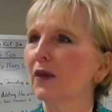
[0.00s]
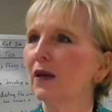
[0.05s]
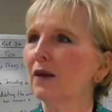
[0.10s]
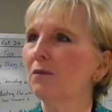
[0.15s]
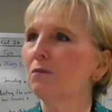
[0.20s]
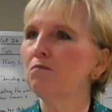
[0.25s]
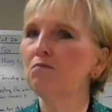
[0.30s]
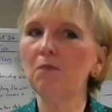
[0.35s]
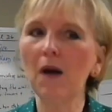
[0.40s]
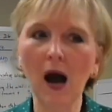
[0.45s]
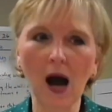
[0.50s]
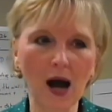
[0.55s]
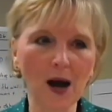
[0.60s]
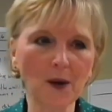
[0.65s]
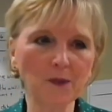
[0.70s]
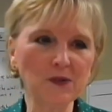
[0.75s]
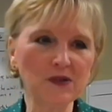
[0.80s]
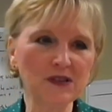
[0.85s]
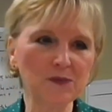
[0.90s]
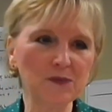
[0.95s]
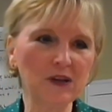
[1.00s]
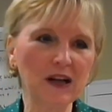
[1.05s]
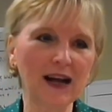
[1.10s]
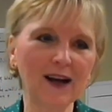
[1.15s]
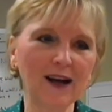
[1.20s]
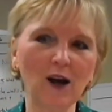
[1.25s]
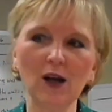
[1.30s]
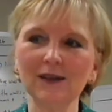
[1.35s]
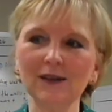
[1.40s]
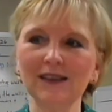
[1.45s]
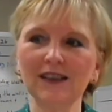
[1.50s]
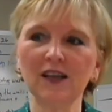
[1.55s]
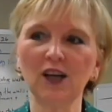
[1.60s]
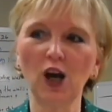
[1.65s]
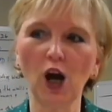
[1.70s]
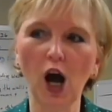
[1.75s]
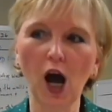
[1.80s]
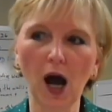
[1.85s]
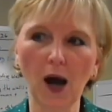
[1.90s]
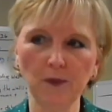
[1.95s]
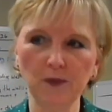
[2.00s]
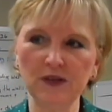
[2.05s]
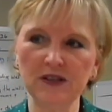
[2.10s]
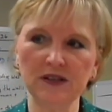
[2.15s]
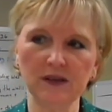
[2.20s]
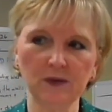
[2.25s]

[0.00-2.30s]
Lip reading: MOPS, but I called it GOPS.